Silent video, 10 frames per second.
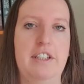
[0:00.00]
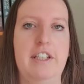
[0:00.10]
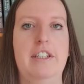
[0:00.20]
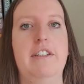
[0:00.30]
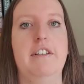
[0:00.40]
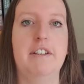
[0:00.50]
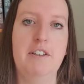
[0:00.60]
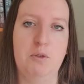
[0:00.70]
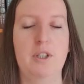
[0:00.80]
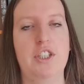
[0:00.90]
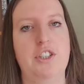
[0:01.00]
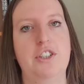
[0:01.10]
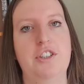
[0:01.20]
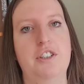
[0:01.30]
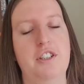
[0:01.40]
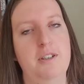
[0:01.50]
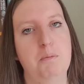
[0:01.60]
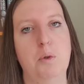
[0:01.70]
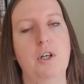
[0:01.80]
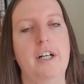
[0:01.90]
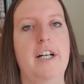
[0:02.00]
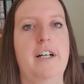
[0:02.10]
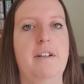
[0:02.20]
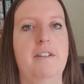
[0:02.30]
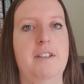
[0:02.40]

thin, rich, poor,